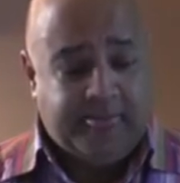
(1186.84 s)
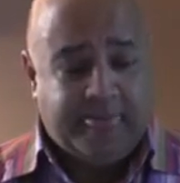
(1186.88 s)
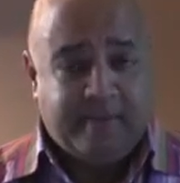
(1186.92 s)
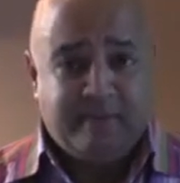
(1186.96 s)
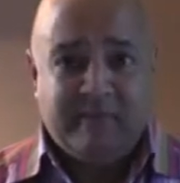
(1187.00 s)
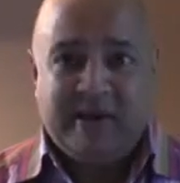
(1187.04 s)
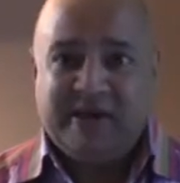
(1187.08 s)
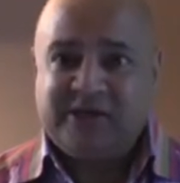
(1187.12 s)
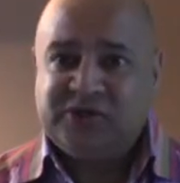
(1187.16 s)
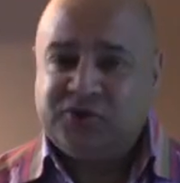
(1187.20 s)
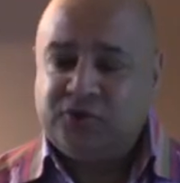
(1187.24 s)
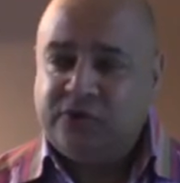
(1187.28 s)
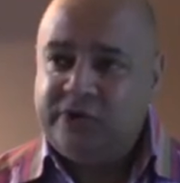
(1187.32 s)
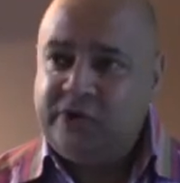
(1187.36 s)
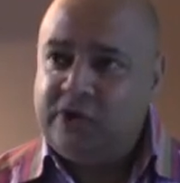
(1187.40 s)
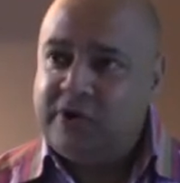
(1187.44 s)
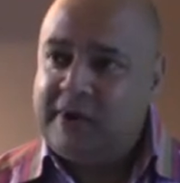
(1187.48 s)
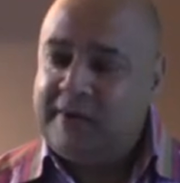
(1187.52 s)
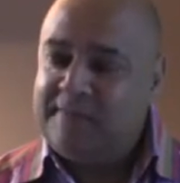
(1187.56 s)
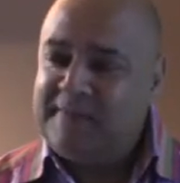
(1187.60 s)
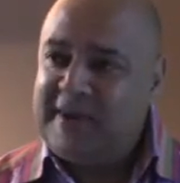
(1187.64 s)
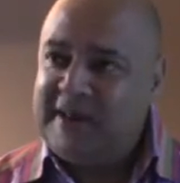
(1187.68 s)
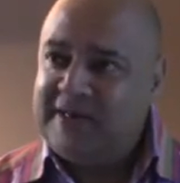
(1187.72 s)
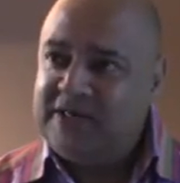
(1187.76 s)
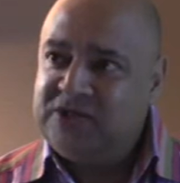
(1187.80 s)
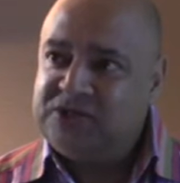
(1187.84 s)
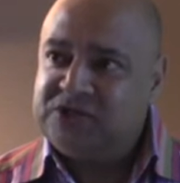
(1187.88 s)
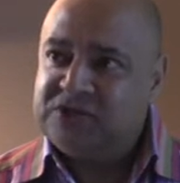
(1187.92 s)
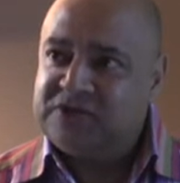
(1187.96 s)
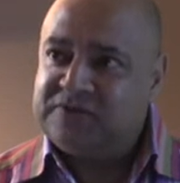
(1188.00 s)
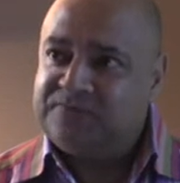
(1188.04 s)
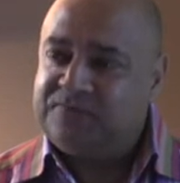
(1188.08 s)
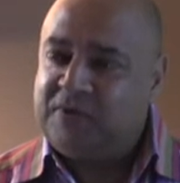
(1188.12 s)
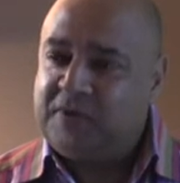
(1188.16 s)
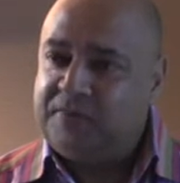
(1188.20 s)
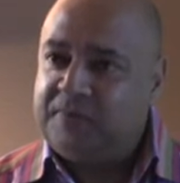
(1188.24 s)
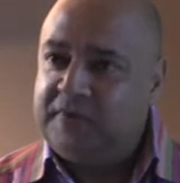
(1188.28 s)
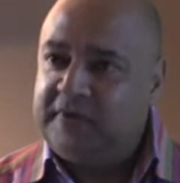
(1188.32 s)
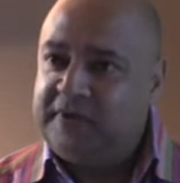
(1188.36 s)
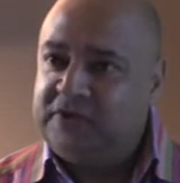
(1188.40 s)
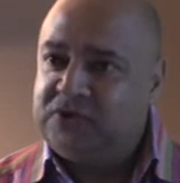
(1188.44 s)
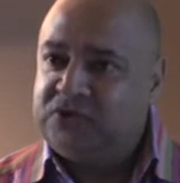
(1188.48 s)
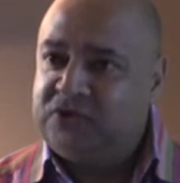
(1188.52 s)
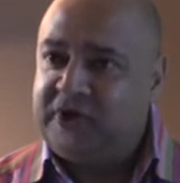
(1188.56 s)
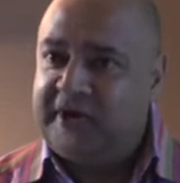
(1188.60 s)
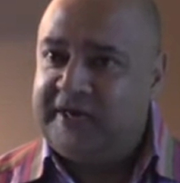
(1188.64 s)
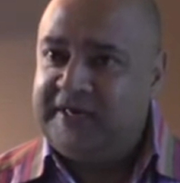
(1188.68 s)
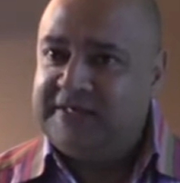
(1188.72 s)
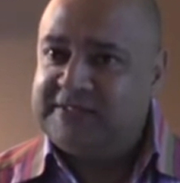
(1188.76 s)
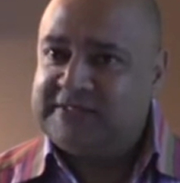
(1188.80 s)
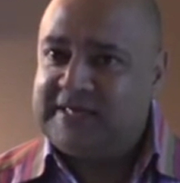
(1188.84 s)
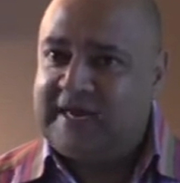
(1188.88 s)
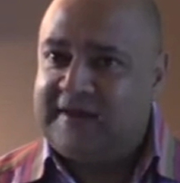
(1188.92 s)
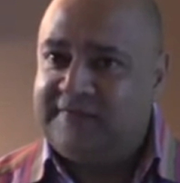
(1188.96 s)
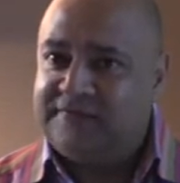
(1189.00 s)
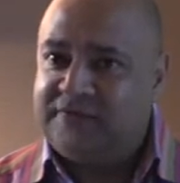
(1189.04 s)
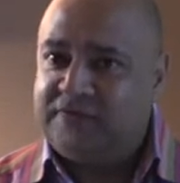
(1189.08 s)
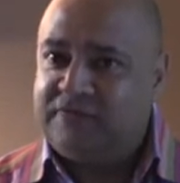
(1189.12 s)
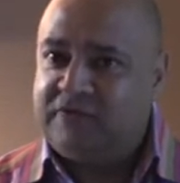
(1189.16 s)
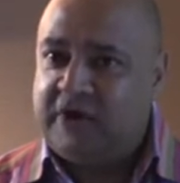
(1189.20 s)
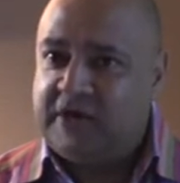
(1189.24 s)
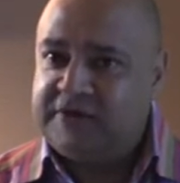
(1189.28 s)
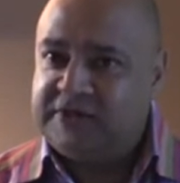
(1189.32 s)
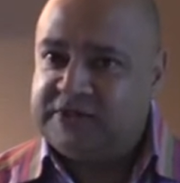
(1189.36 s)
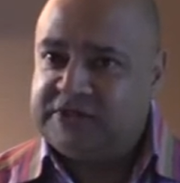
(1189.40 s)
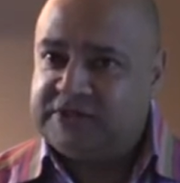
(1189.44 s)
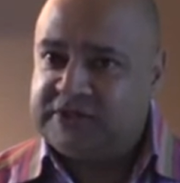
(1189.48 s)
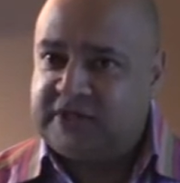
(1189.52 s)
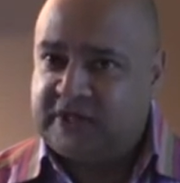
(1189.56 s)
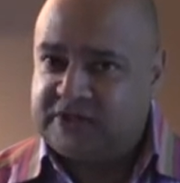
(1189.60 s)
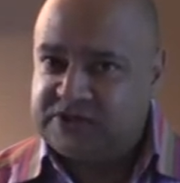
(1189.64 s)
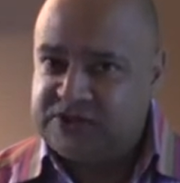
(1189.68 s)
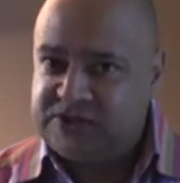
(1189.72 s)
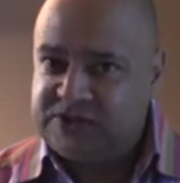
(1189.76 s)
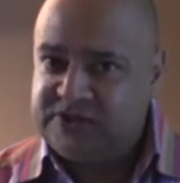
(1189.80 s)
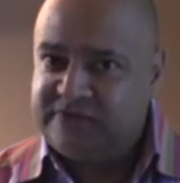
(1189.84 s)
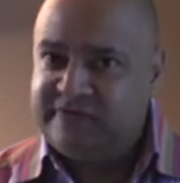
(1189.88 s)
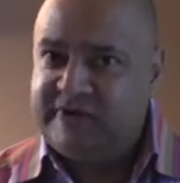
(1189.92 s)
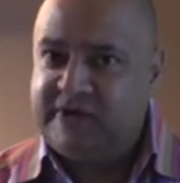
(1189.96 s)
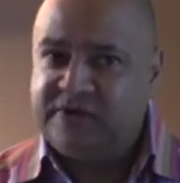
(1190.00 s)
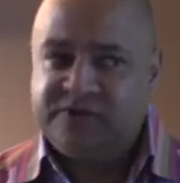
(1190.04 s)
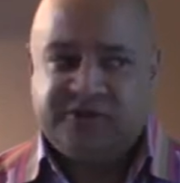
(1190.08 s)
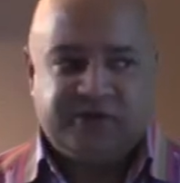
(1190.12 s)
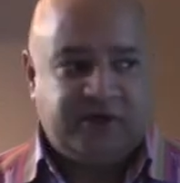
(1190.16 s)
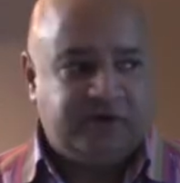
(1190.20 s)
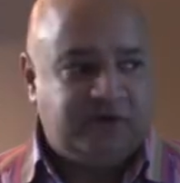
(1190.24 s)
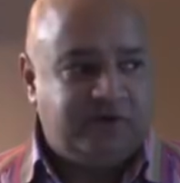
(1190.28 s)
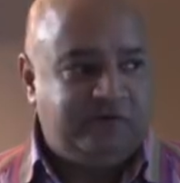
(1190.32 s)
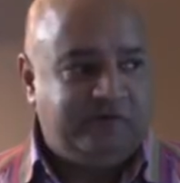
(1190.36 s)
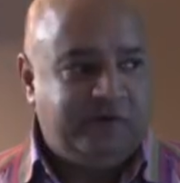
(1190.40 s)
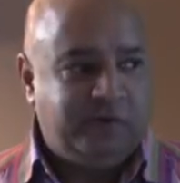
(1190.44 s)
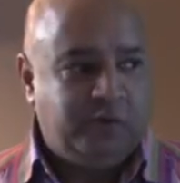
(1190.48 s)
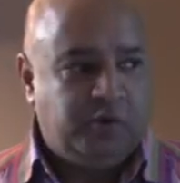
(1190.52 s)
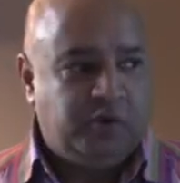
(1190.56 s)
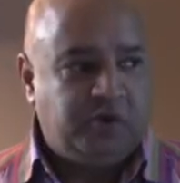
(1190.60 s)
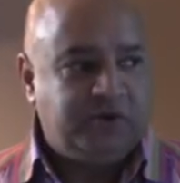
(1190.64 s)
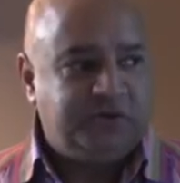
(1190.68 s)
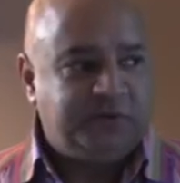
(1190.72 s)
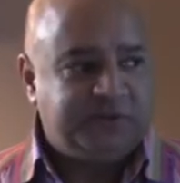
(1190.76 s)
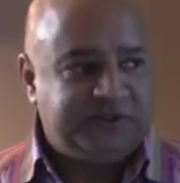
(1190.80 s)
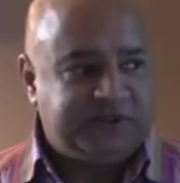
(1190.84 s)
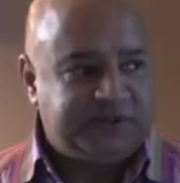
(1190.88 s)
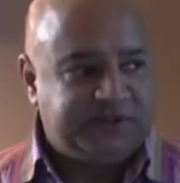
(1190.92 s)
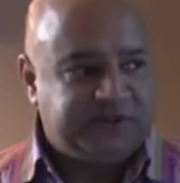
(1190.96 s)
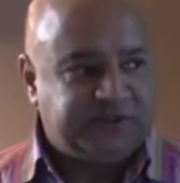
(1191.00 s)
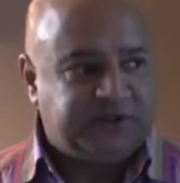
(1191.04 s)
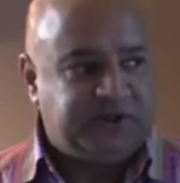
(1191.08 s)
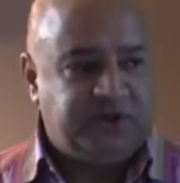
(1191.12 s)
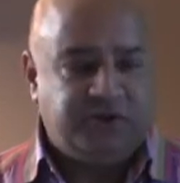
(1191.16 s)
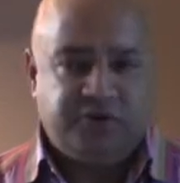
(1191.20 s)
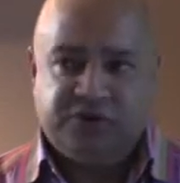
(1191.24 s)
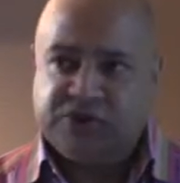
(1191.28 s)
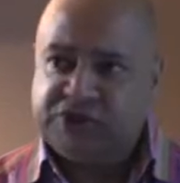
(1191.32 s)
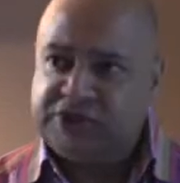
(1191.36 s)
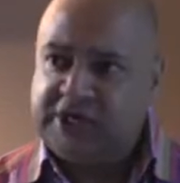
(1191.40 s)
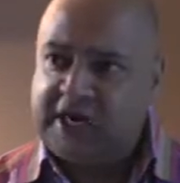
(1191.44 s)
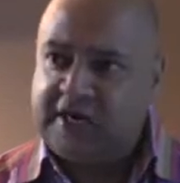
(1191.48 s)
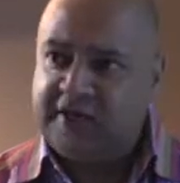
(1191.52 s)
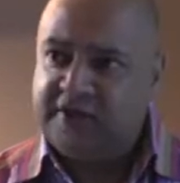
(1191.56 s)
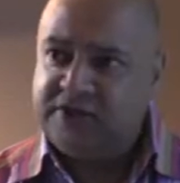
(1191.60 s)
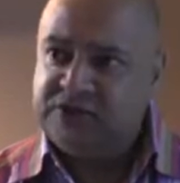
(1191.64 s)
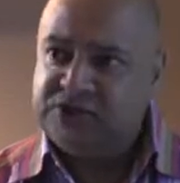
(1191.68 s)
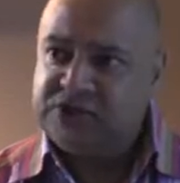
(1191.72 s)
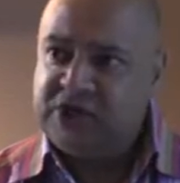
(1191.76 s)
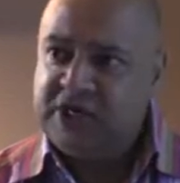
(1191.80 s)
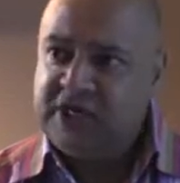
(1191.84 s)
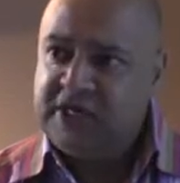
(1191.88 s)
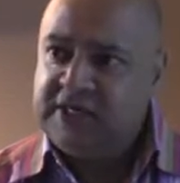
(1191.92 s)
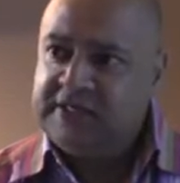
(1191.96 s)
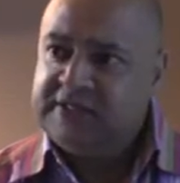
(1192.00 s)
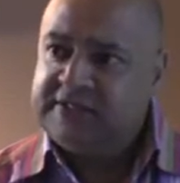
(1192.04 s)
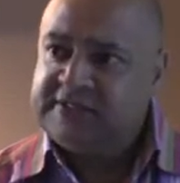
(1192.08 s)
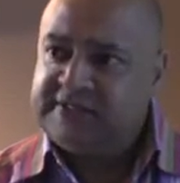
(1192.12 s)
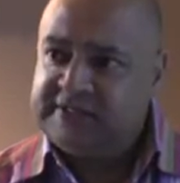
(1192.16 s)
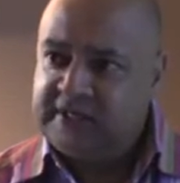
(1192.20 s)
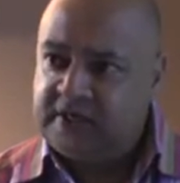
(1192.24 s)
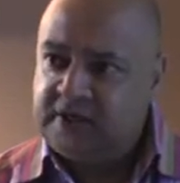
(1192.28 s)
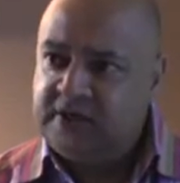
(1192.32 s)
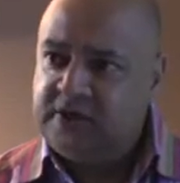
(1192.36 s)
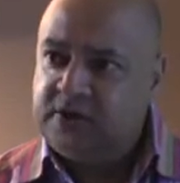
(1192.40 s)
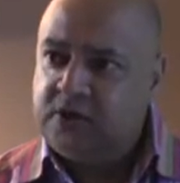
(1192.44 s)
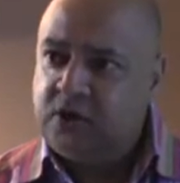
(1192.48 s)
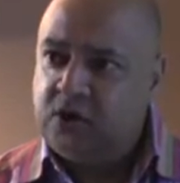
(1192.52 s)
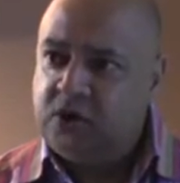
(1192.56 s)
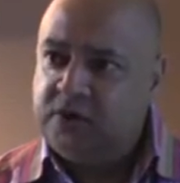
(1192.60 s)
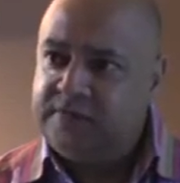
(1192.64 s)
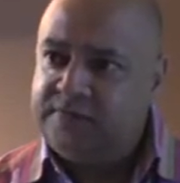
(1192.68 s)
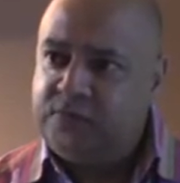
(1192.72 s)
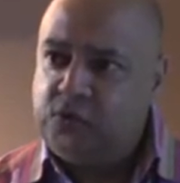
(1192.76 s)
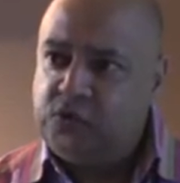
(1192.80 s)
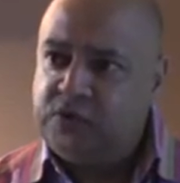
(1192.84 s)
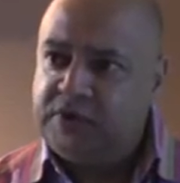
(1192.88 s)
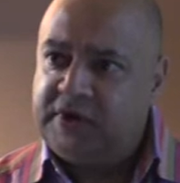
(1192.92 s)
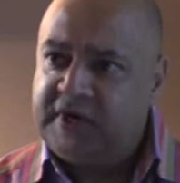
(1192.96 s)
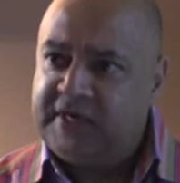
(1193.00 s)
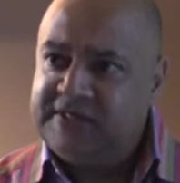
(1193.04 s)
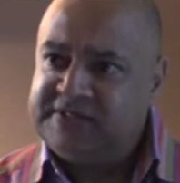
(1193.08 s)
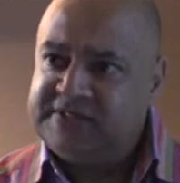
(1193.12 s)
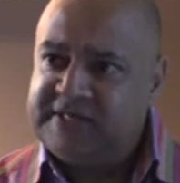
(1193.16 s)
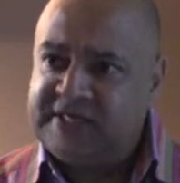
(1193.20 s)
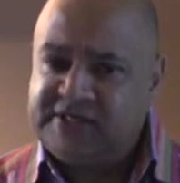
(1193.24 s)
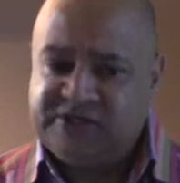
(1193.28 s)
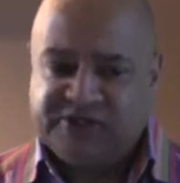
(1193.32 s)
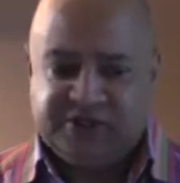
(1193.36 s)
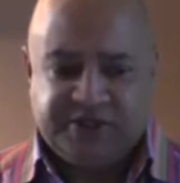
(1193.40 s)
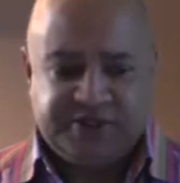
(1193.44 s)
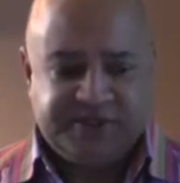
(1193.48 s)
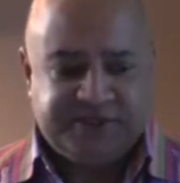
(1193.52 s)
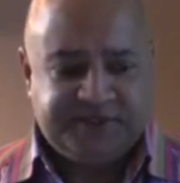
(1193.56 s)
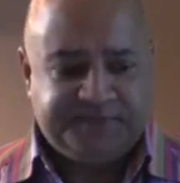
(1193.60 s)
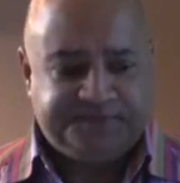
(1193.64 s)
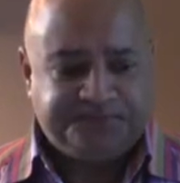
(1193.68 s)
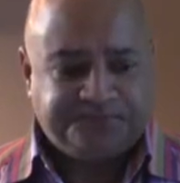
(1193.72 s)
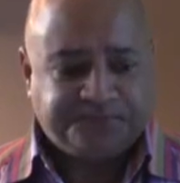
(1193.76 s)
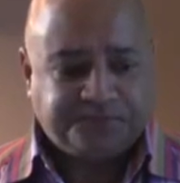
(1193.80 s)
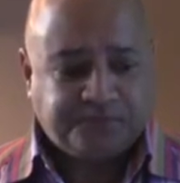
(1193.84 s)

Make sure your managers are properly trained to have the right discussions around total rewards, which is a huge challenge still in a lot of organizations.